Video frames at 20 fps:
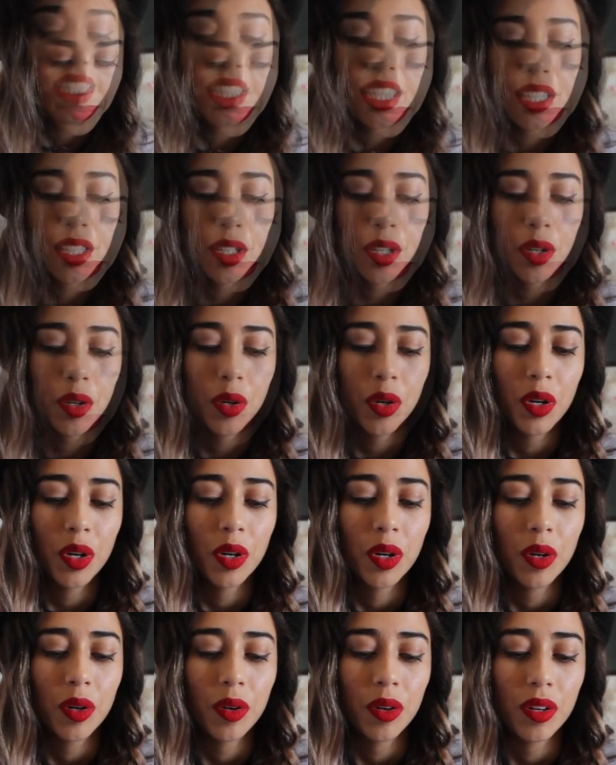So
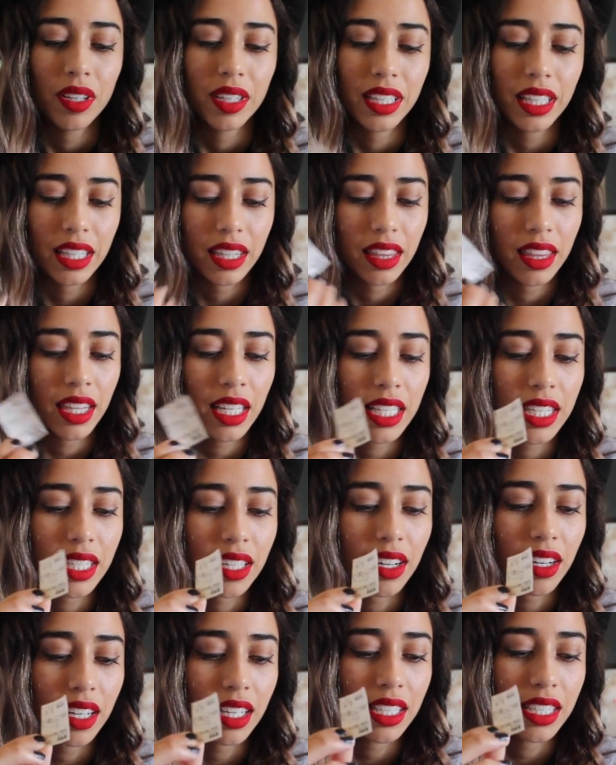like this
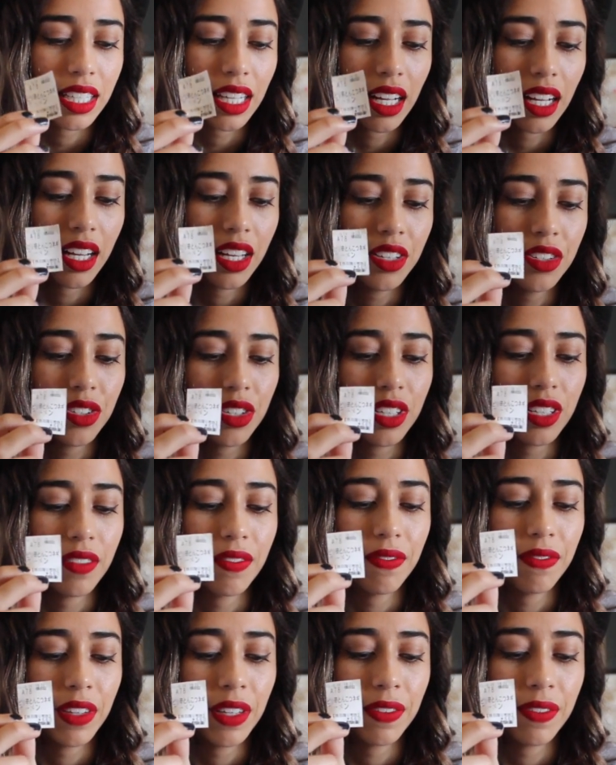costs
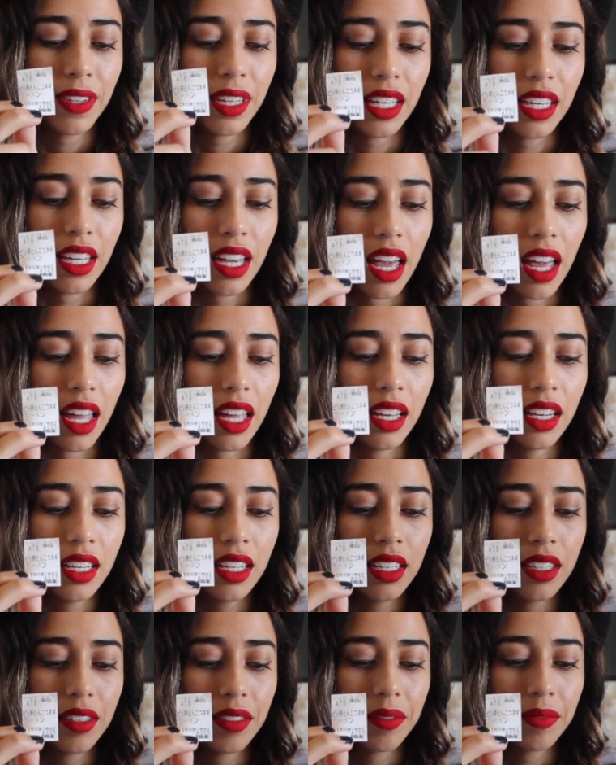150 yen,